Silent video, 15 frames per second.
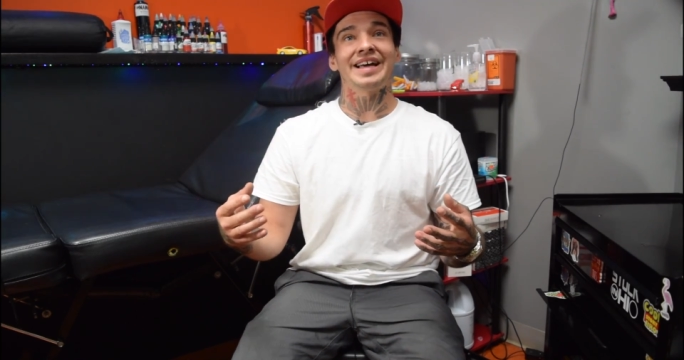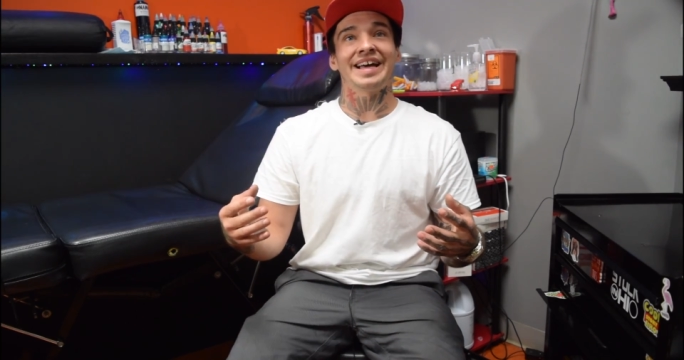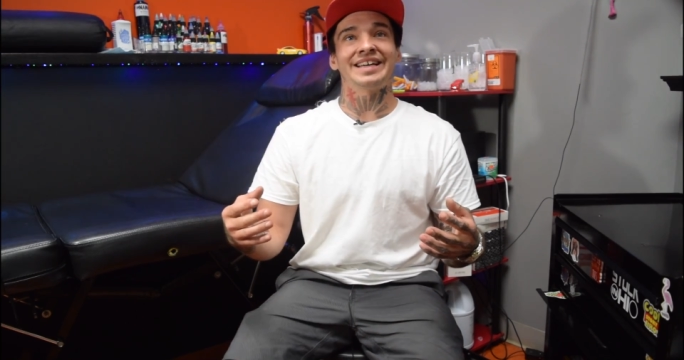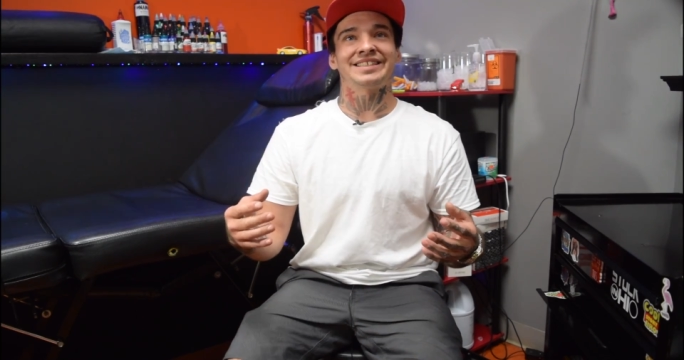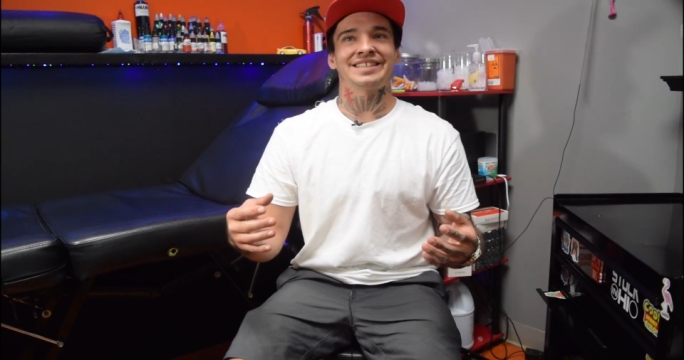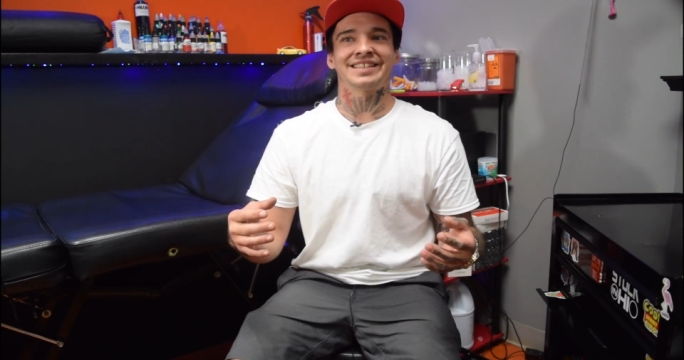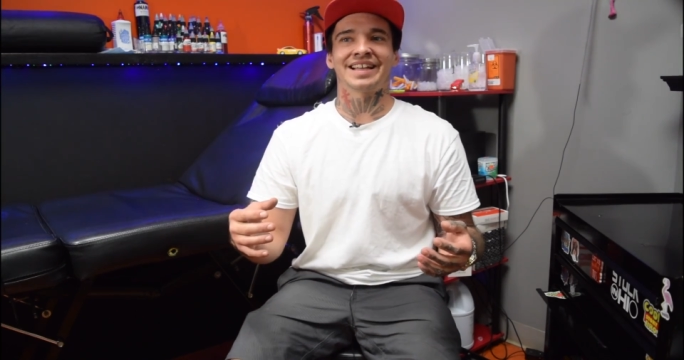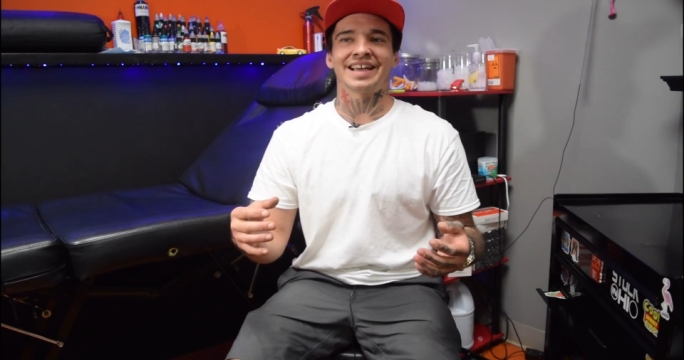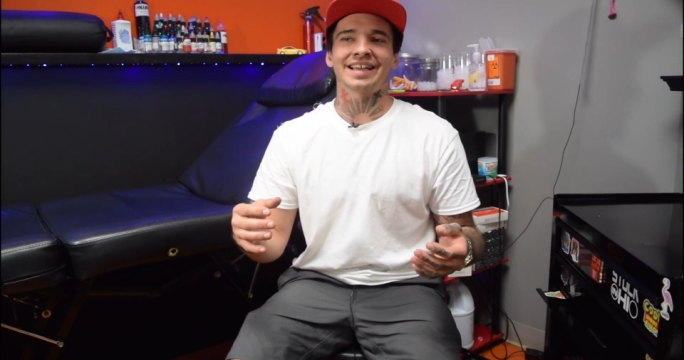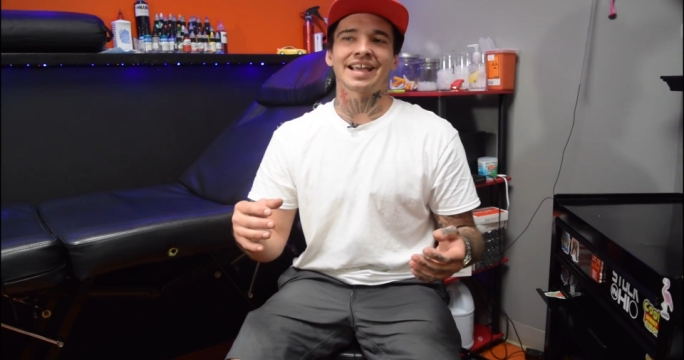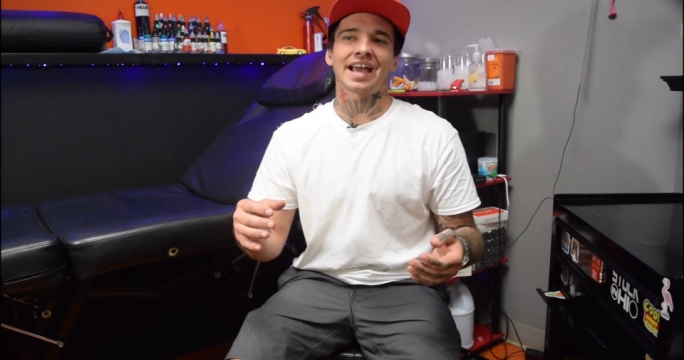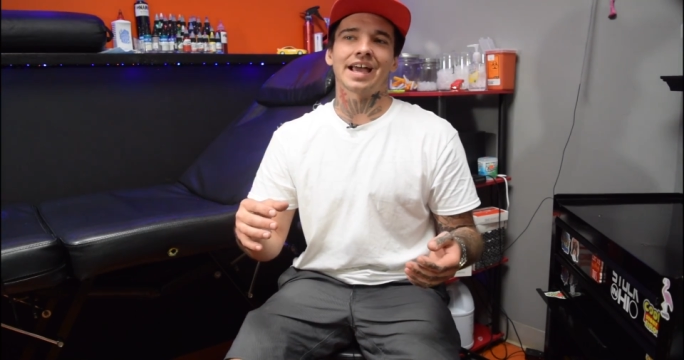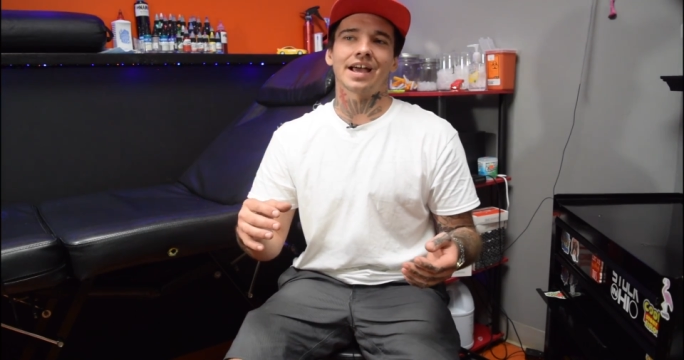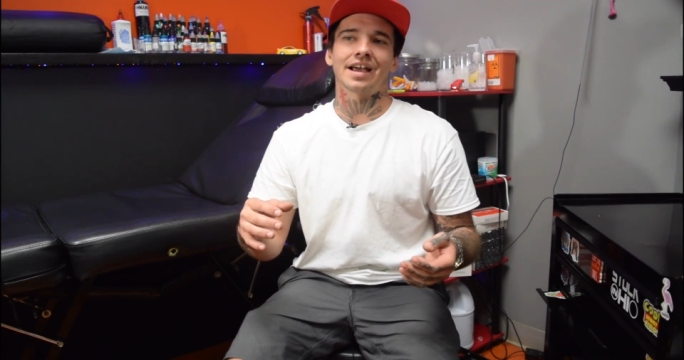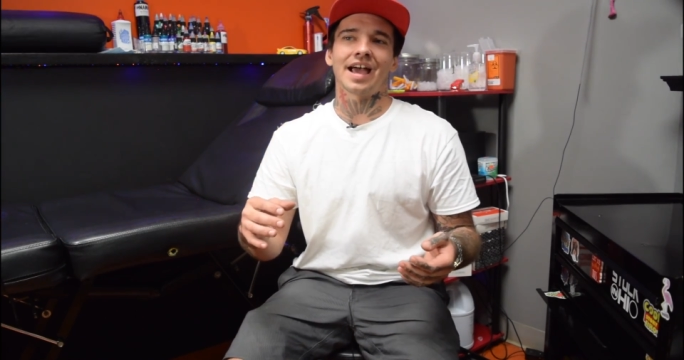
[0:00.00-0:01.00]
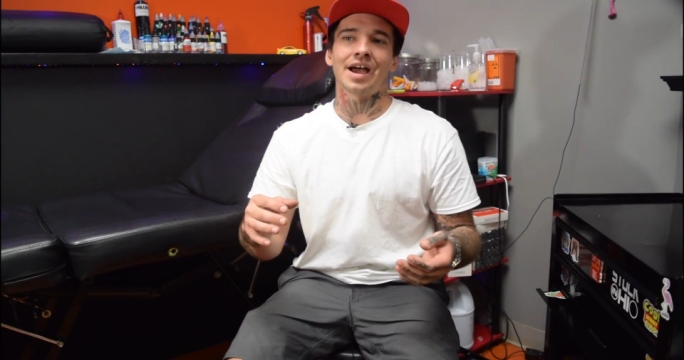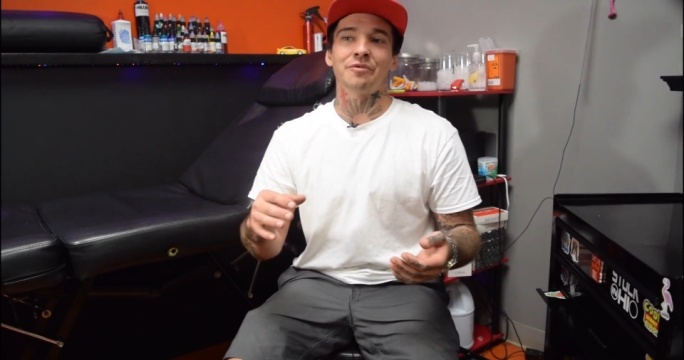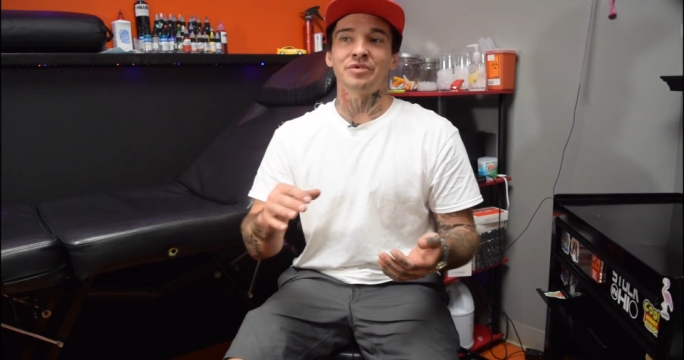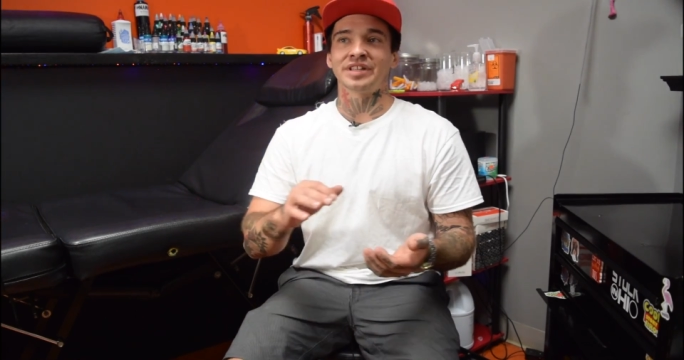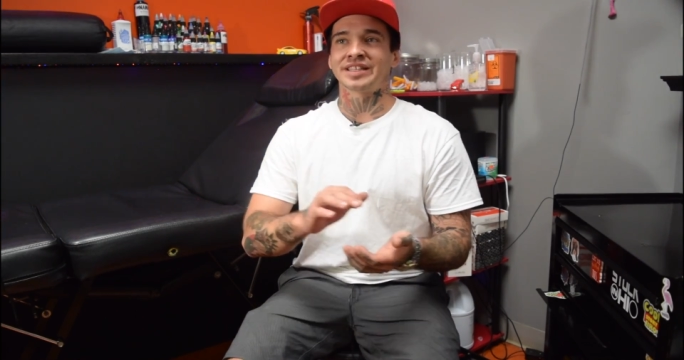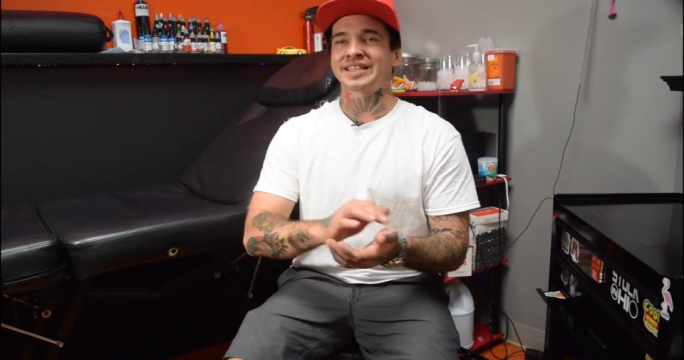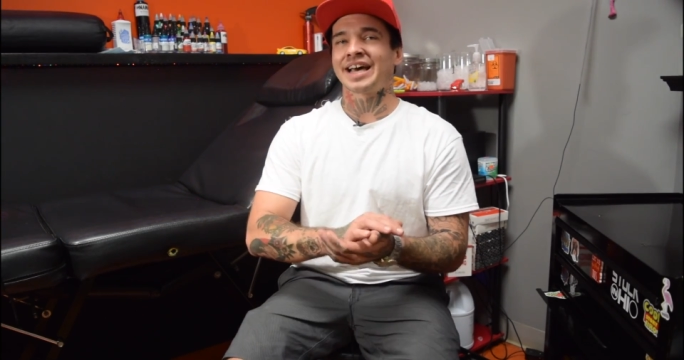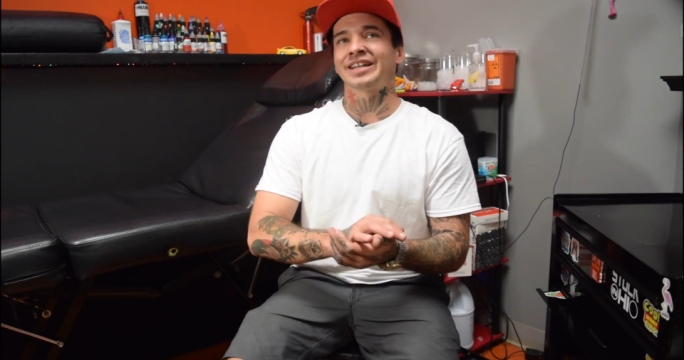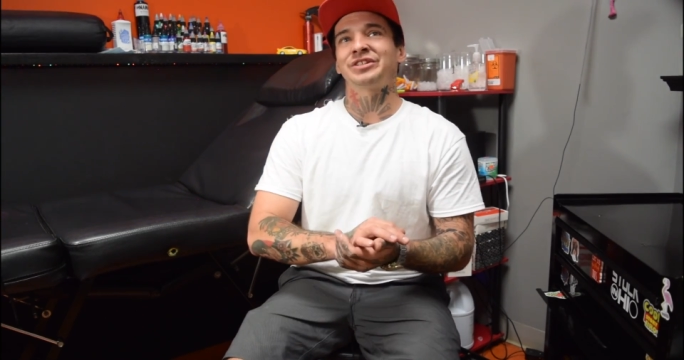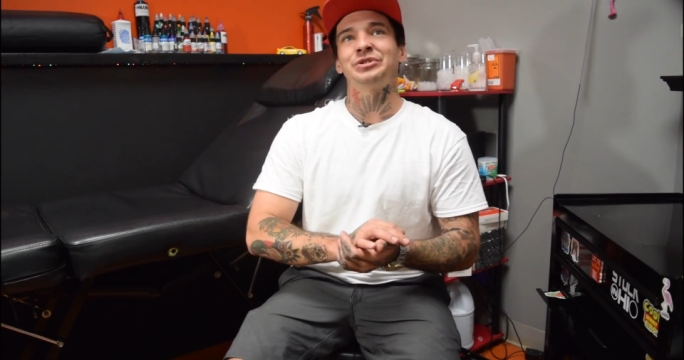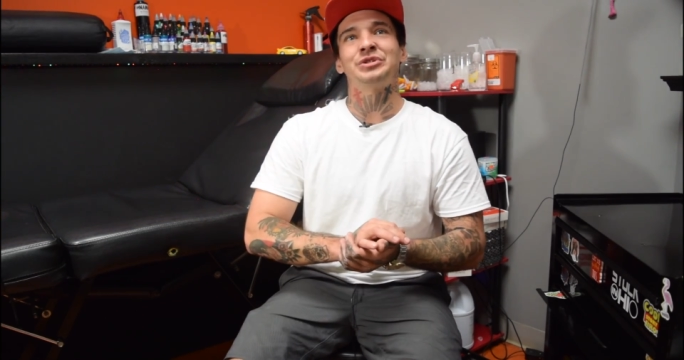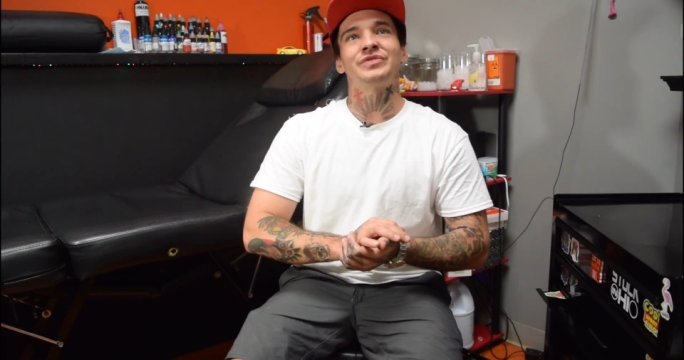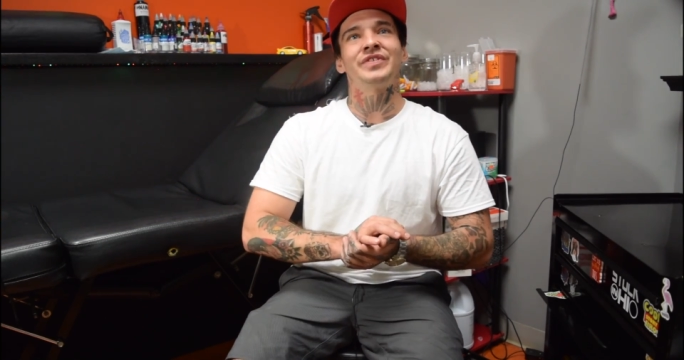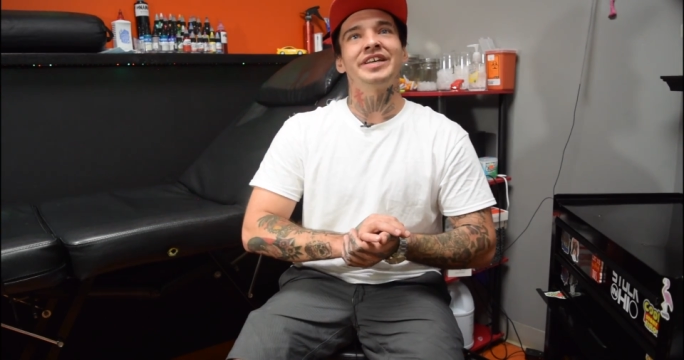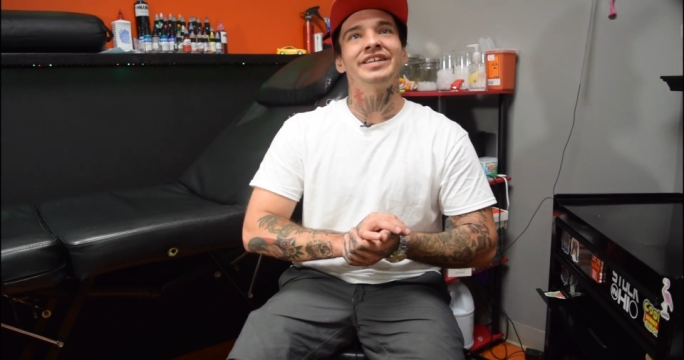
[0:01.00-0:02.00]
as in like when the
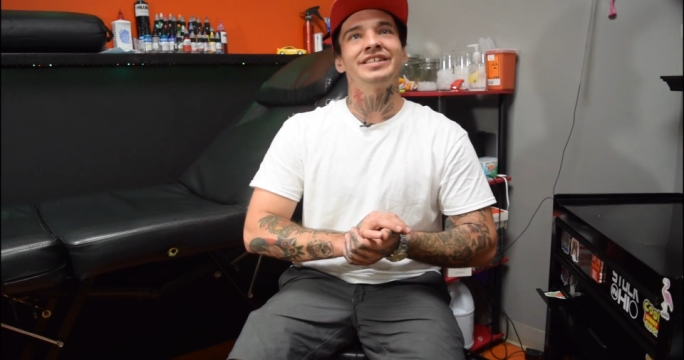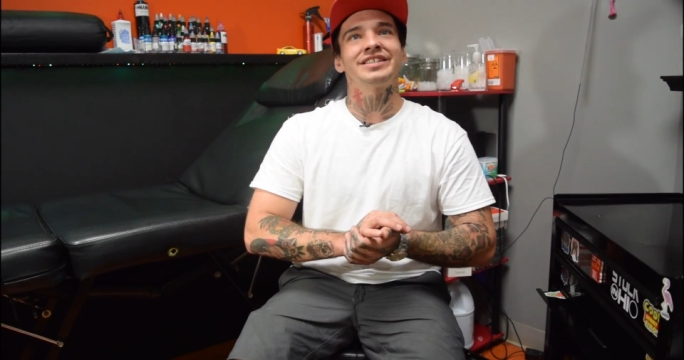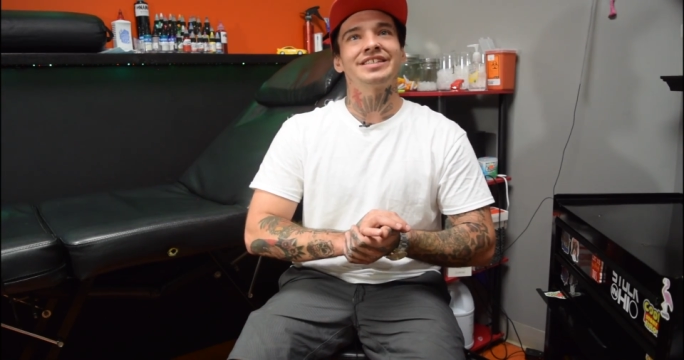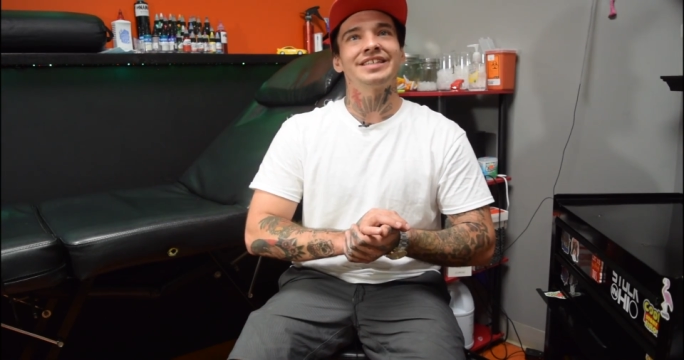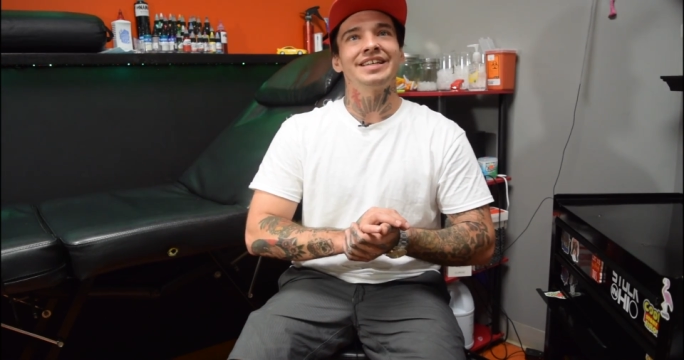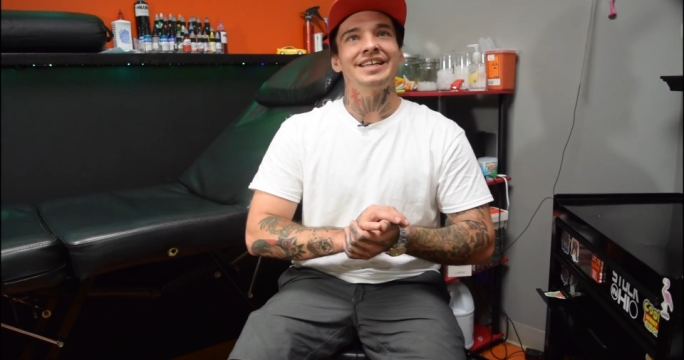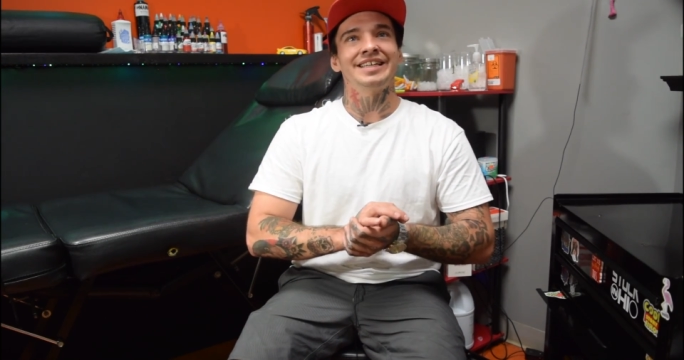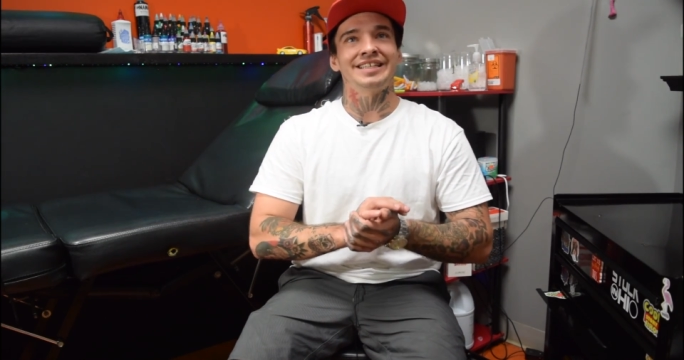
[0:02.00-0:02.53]
tattoo's finished,